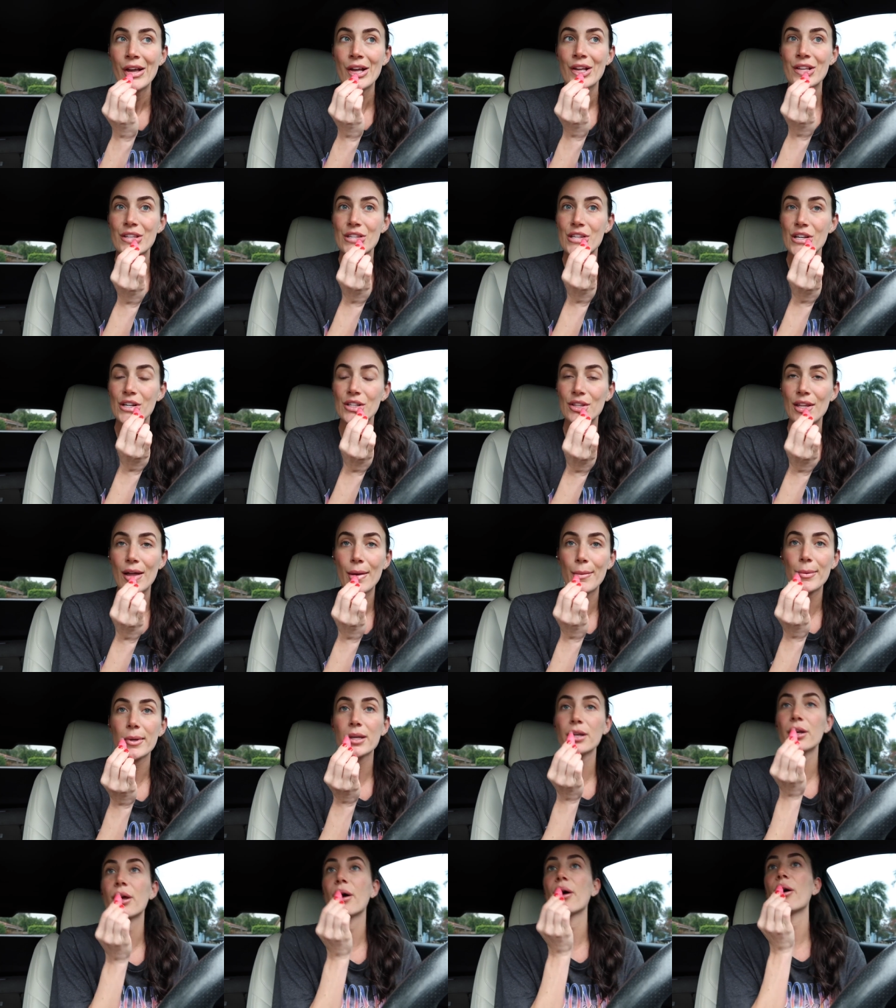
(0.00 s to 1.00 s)
So let
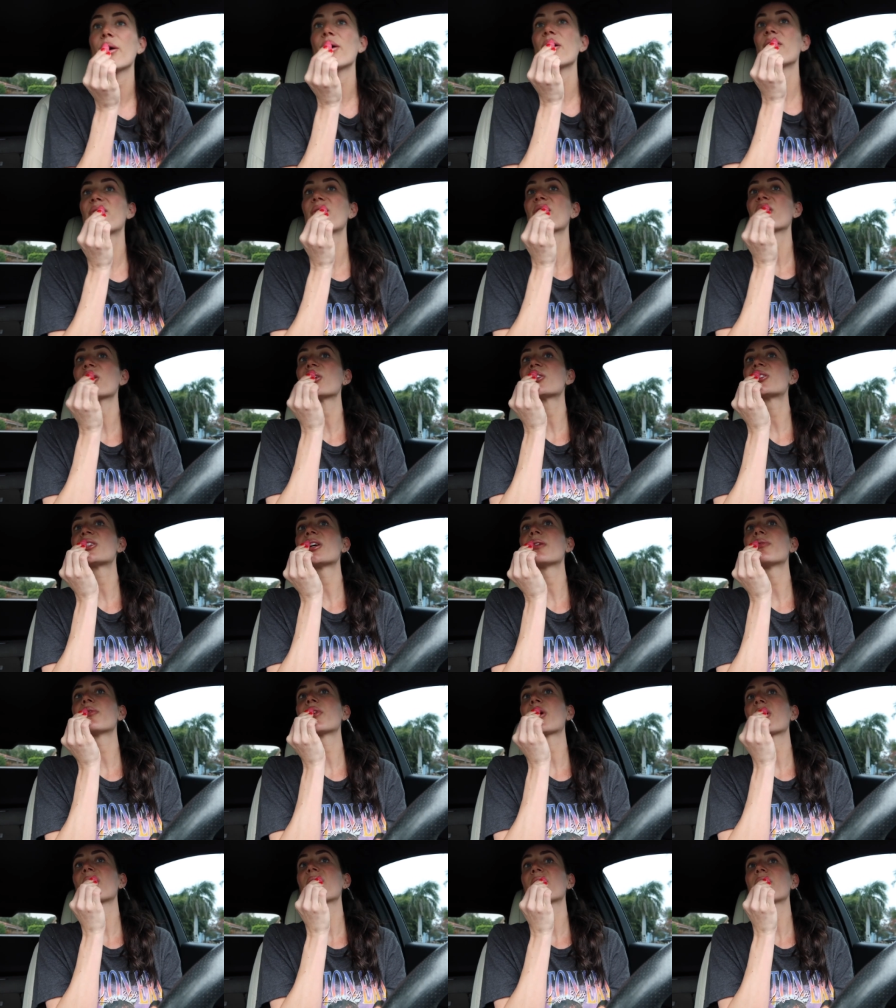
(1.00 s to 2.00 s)
me know if you're a
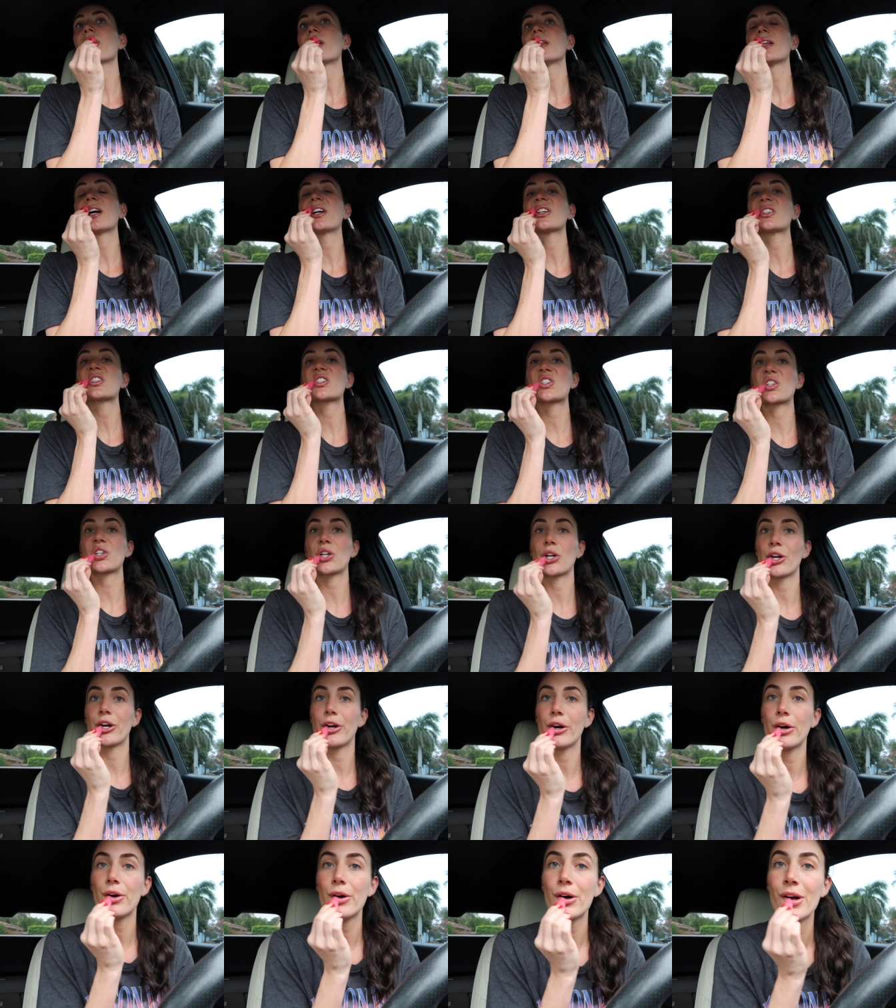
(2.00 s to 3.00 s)
gym girlie and that's
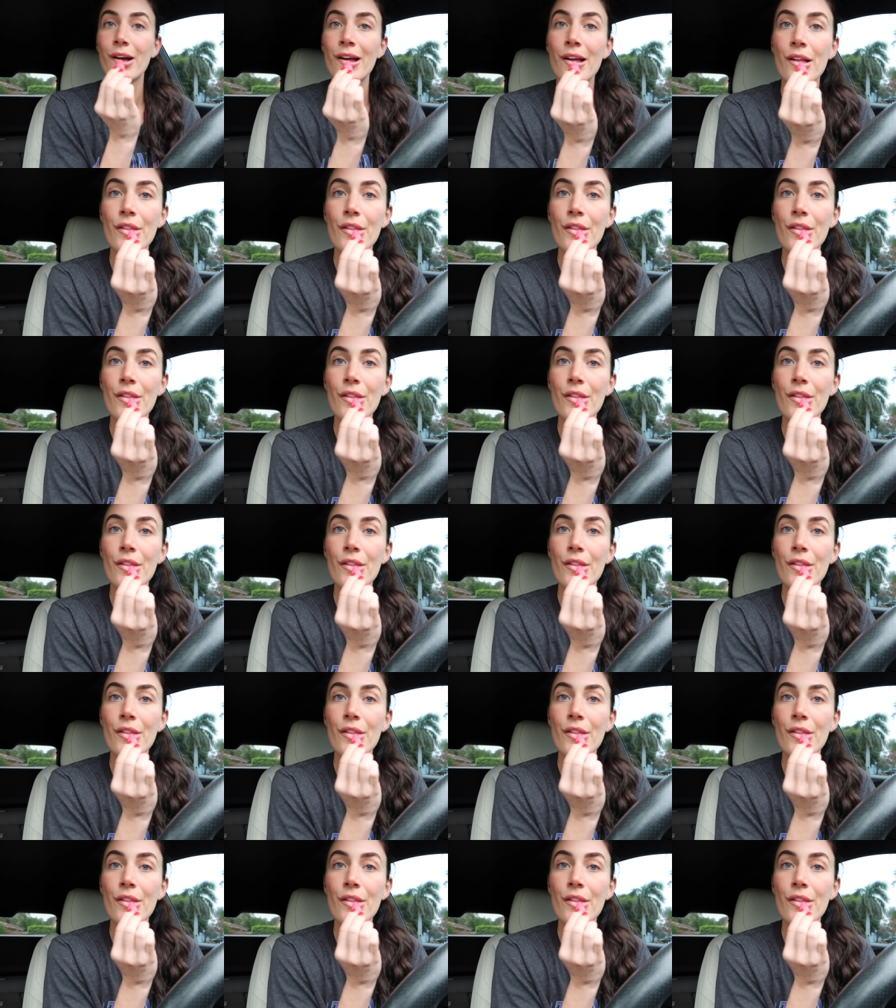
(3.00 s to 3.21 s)
true,